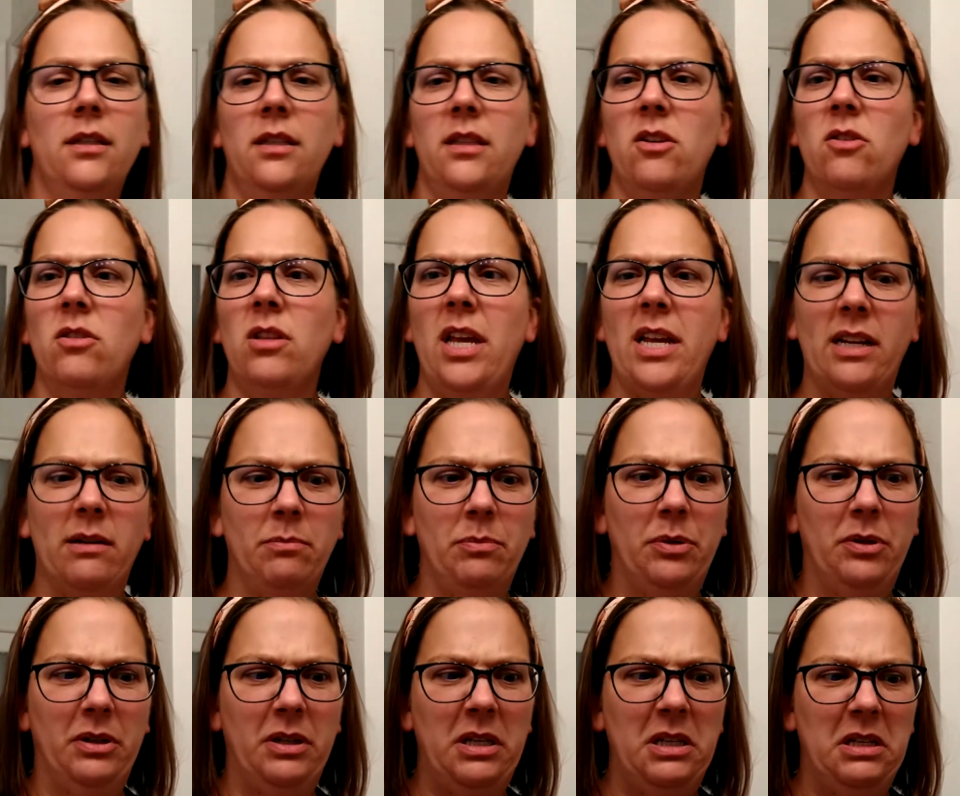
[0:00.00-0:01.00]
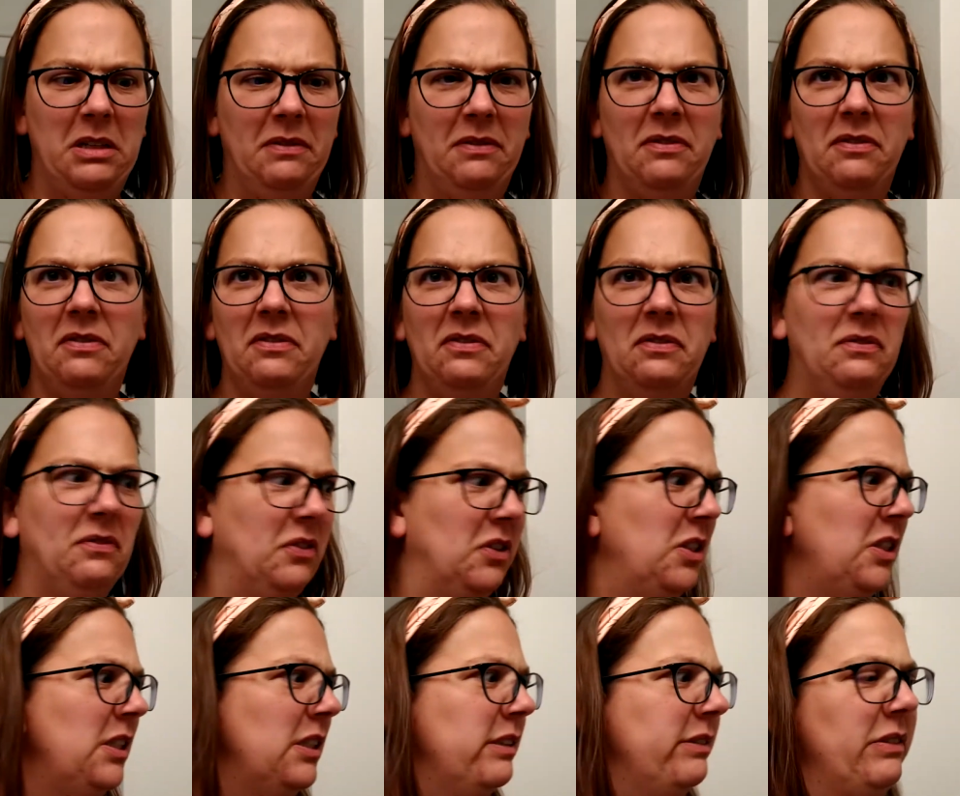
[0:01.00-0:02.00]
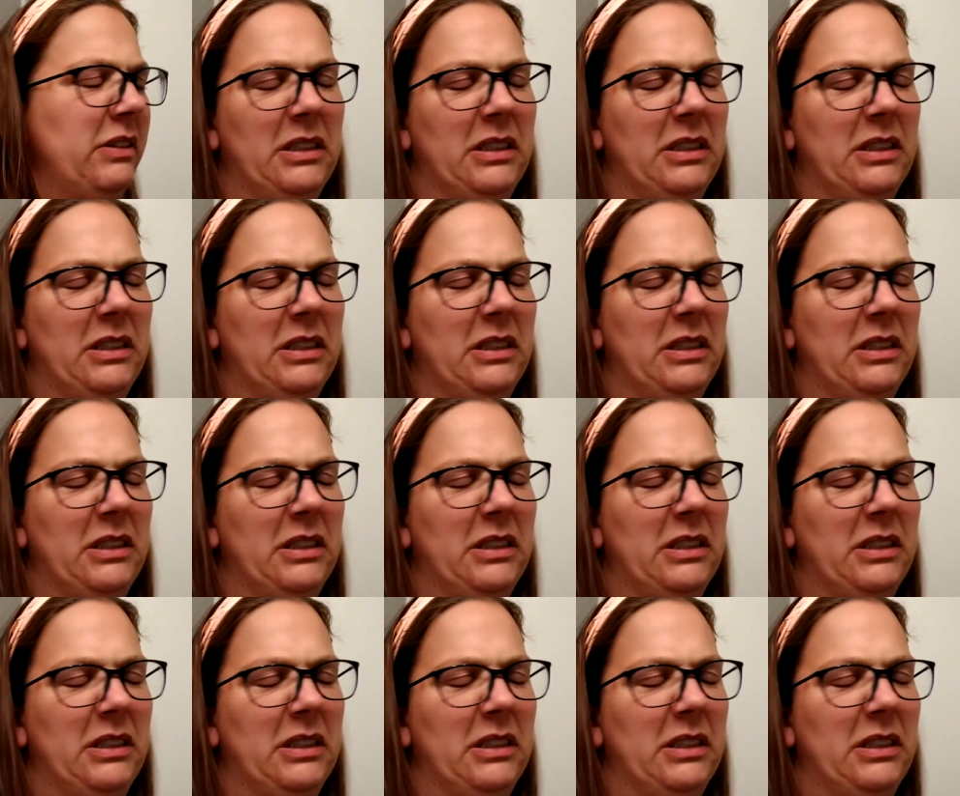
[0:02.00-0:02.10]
they're like pretty full of